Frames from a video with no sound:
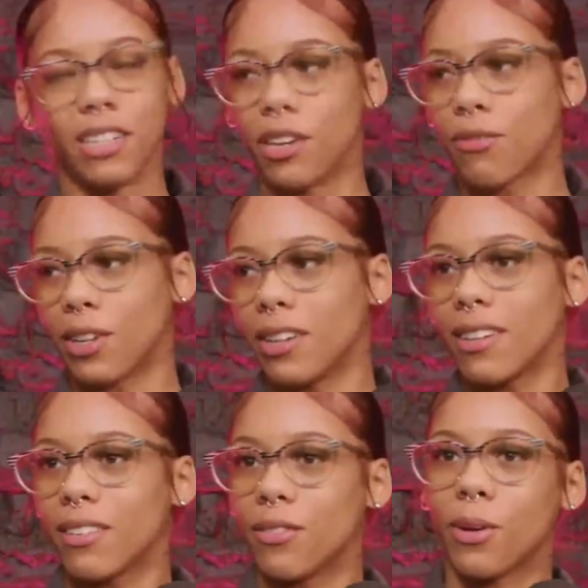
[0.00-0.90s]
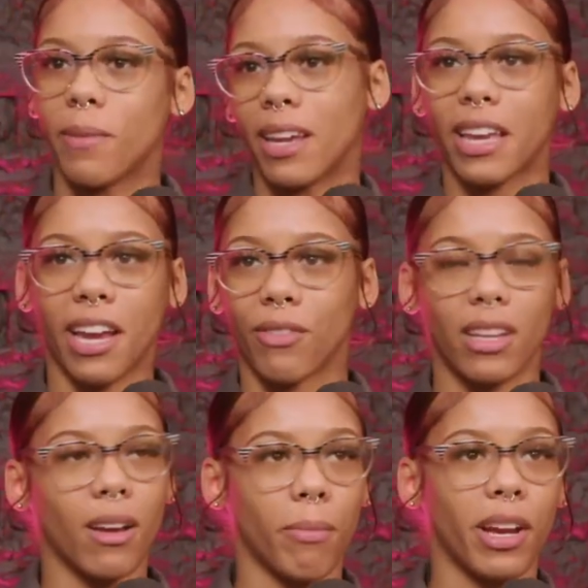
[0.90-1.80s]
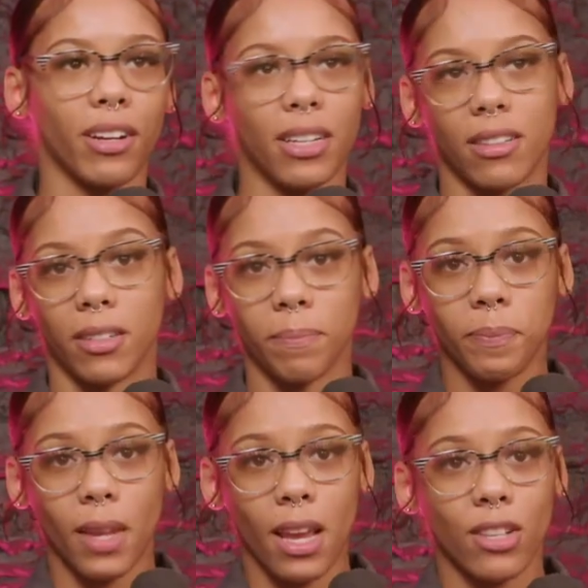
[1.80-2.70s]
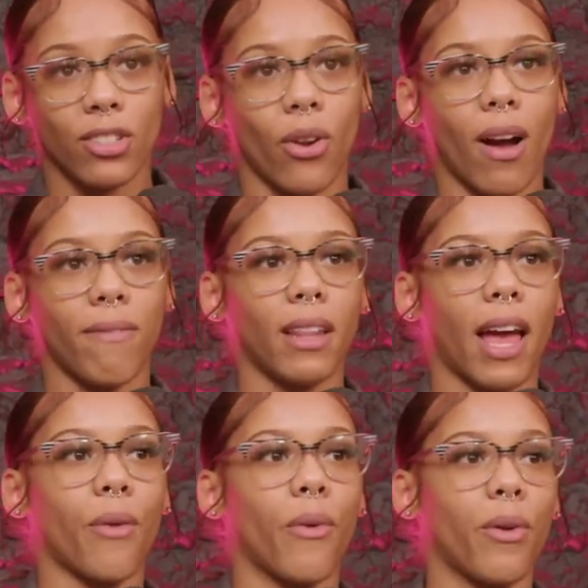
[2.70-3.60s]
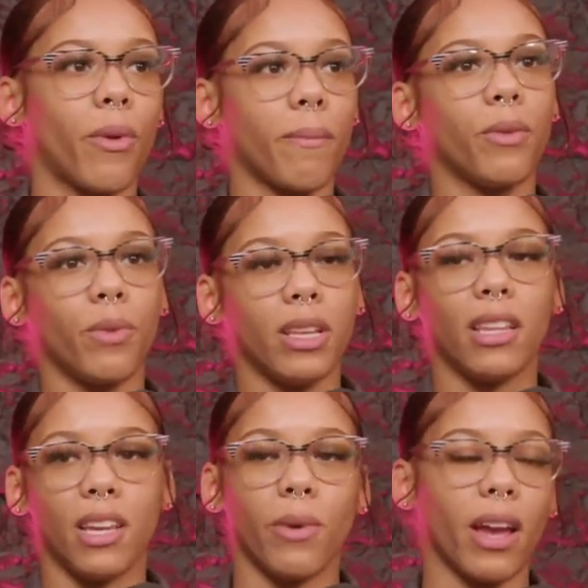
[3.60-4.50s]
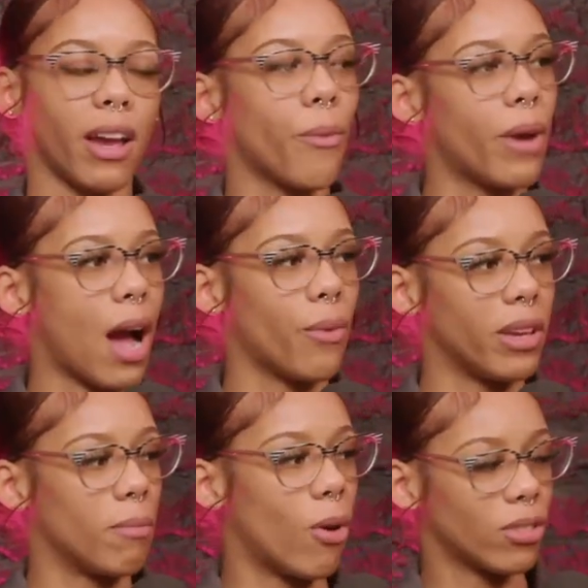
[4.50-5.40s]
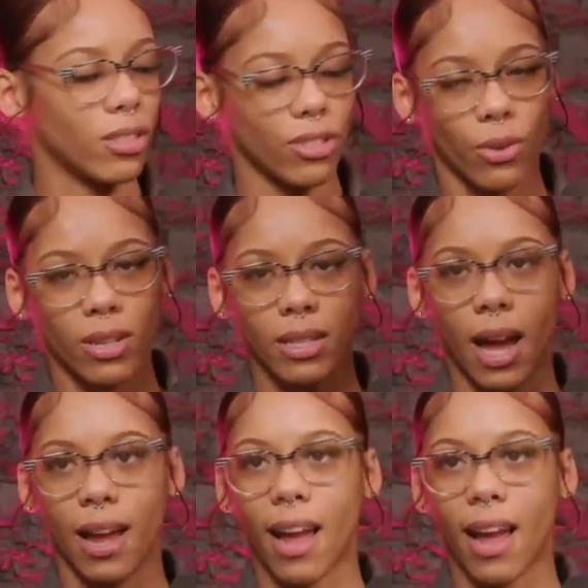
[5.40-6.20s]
different, you feel me? And it can't really compare either. So I feel like with women, we lead with our emotions. So it's not